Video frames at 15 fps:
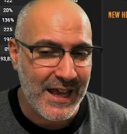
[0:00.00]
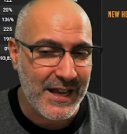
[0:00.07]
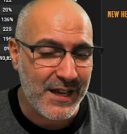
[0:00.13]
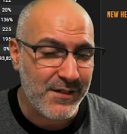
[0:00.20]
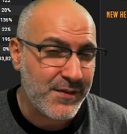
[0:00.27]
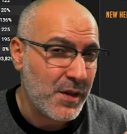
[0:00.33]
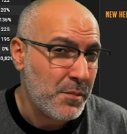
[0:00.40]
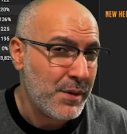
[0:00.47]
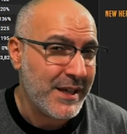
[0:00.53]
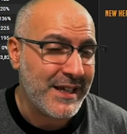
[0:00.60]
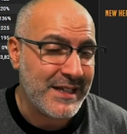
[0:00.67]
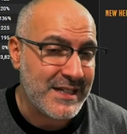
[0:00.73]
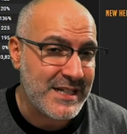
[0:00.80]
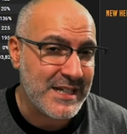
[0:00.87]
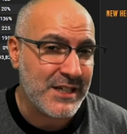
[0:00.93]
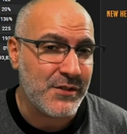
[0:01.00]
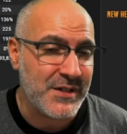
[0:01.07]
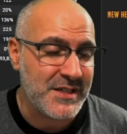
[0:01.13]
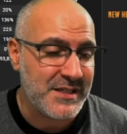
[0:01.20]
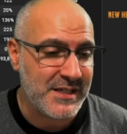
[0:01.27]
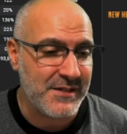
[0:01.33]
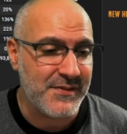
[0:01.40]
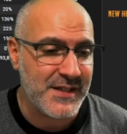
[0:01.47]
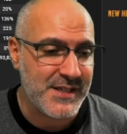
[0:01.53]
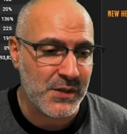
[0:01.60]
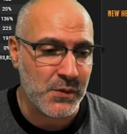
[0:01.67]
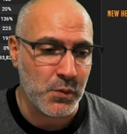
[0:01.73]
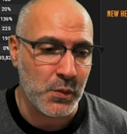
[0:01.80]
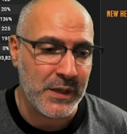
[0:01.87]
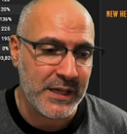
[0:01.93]
if you're bringing decreased defense
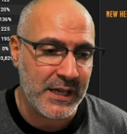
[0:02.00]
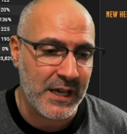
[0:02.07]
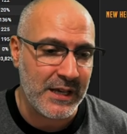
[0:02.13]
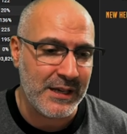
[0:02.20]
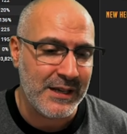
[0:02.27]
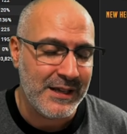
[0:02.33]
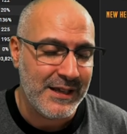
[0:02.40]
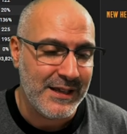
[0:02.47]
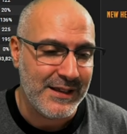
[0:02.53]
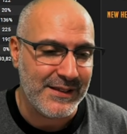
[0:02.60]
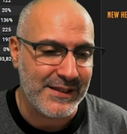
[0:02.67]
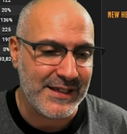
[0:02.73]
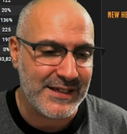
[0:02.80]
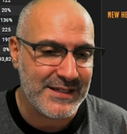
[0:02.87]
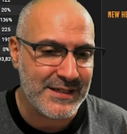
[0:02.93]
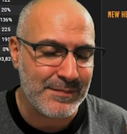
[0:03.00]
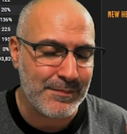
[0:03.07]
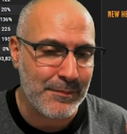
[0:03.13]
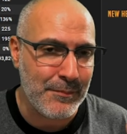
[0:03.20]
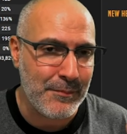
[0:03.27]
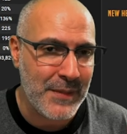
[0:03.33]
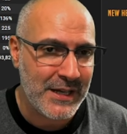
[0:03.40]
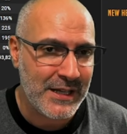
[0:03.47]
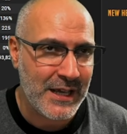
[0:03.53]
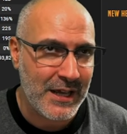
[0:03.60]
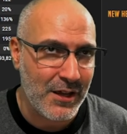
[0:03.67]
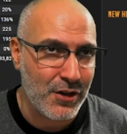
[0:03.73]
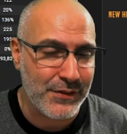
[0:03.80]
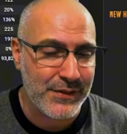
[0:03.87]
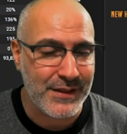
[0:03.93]
and weaken, the mitigate,
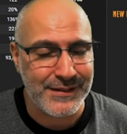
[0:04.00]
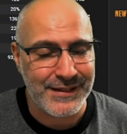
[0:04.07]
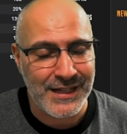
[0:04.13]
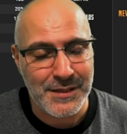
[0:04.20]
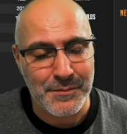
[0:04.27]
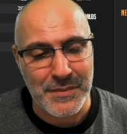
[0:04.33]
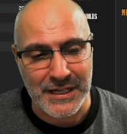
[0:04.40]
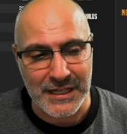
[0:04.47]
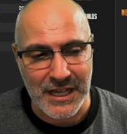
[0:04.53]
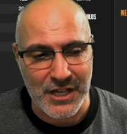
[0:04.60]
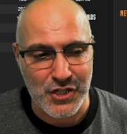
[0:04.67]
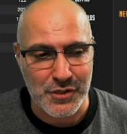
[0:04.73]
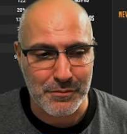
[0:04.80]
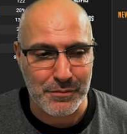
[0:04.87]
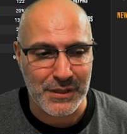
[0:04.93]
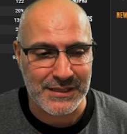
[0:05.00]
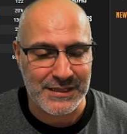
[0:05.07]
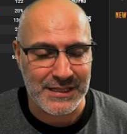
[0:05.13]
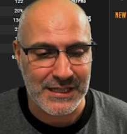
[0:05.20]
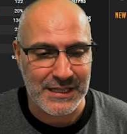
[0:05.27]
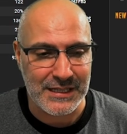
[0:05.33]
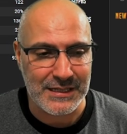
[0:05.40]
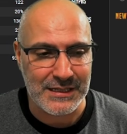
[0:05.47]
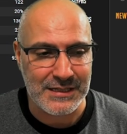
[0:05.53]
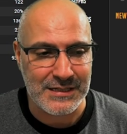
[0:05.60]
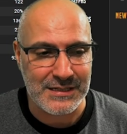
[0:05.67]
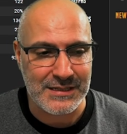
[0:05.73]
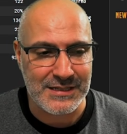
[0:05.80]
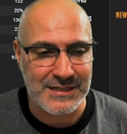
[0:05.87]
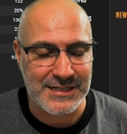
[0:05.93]
or not the mitigation, but the
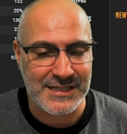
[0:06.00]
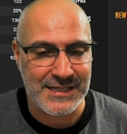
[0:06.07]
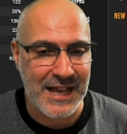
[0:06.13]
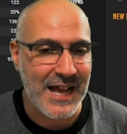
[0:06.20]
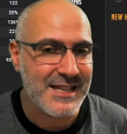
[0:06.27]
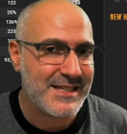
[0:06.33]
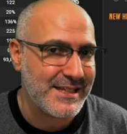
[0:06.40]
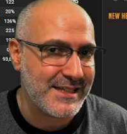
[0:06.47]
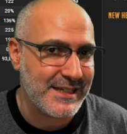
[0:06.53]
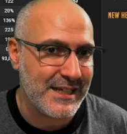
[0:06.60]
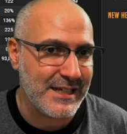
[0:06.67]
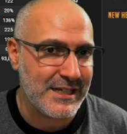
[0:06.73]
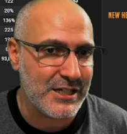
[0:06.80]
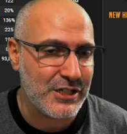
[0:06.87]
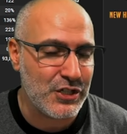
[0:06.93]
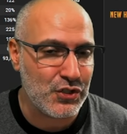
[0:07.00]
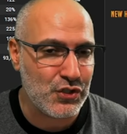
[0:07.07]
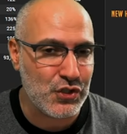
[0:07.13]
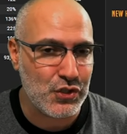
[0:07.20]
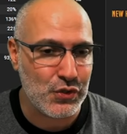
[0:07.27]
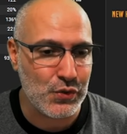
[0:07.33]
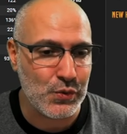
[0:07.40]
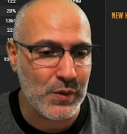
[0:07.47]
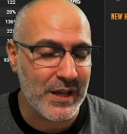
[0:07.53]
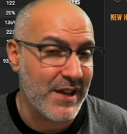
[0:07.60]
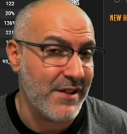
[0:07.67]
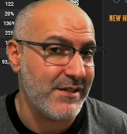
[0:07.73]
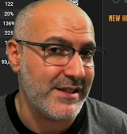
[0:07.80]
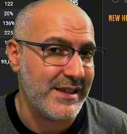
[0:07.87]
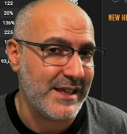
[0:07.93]
stats needed to
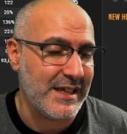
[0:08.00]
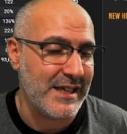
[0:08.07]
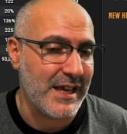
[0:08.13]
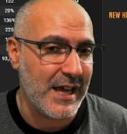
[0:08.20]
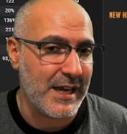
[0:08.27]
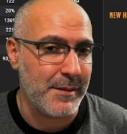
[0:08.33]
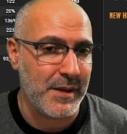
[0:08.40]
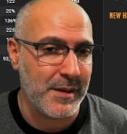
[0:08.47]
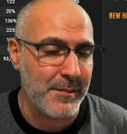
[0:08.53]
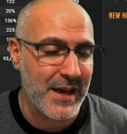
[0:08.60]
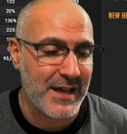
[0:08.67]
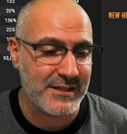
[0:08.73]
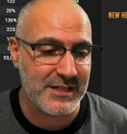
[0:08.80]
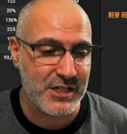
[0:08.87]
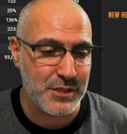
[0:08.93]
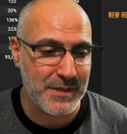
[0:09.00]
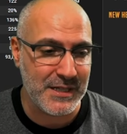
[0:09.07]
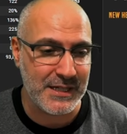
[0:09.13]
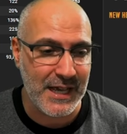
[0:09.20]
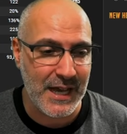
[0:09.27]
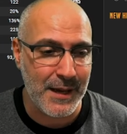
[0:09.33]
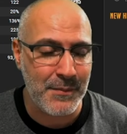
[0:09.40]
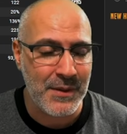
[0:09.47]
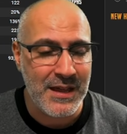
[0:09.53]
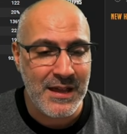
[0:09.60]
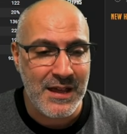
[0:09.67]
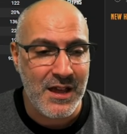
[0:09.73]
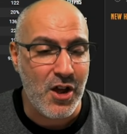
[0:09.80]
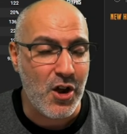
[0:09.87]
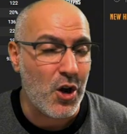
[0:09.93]
hit the enemy max H P cap
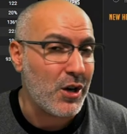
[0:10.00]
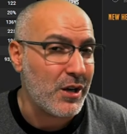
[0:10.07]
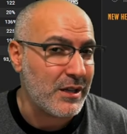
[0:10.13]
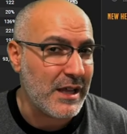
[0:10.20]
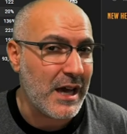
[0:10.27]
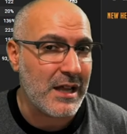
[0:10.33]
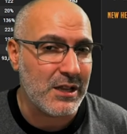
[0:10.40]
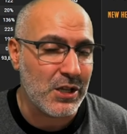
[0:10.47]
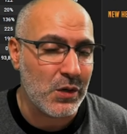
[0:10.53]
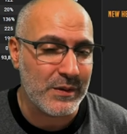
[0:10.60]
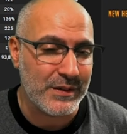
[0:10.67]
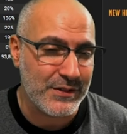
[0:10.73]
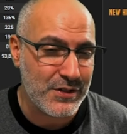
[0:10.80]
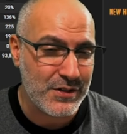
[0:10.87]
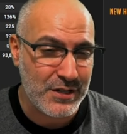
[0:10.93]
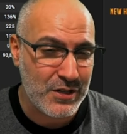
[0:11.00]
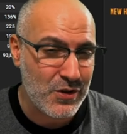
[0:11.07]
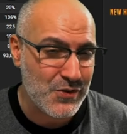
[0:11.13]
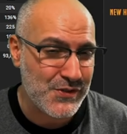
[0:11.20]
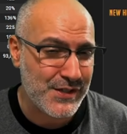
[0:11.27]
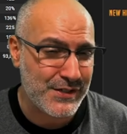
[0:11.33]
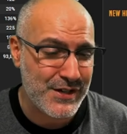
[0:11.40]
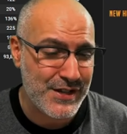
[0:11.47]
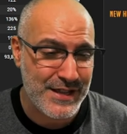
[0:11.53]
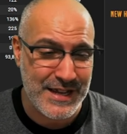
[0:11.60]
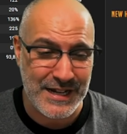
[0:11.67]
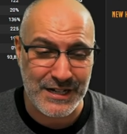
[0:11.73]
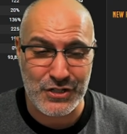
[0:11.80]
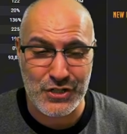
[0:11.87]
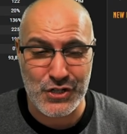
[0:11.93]
are a lot lower. They're closer to like
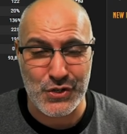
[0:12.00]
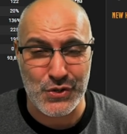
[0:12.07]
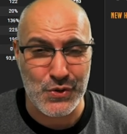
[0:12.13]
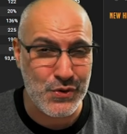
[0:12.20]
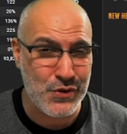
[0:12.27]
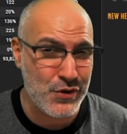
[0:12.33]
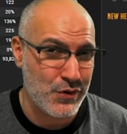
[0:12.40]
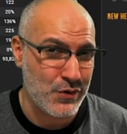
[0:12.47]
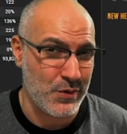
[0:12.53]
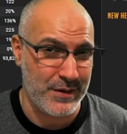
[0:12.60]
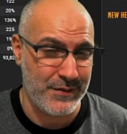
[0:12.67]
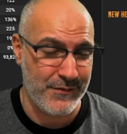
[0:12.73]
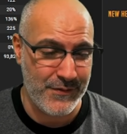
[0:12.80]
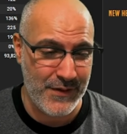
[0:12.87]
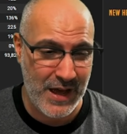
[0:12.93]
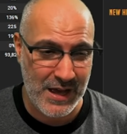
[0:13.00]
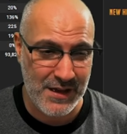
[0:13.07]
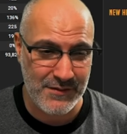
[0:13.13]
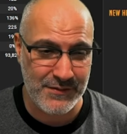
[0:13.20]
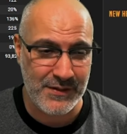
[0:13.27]
two, two twenty-five